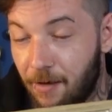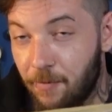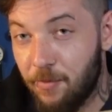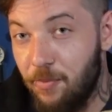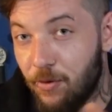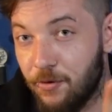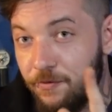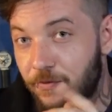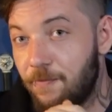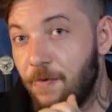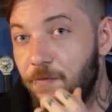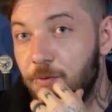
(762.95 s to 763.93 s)
I'm going to pause for
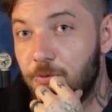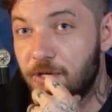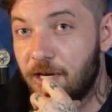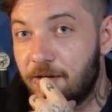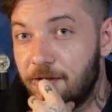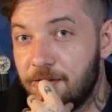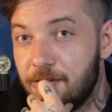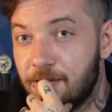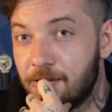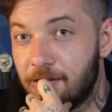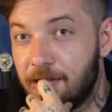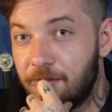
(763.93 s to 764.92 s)
a few seconds,
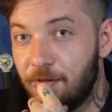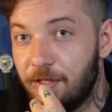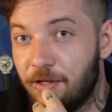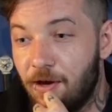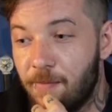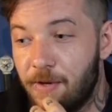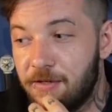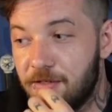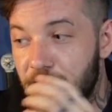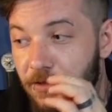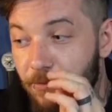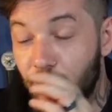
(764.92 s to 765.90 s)
leave it in the
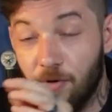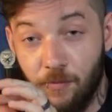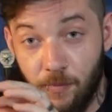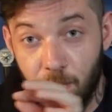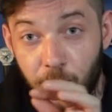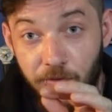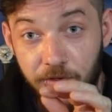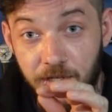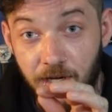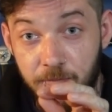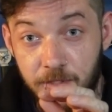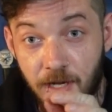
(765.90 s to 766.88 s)
comments, preferably with a
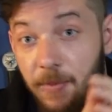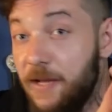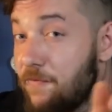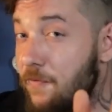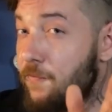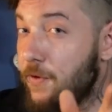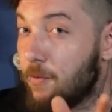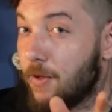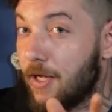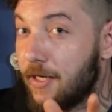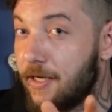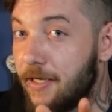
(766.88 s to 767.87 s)
timestamp. If you feel
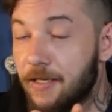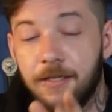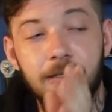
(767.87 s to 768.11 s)
like it,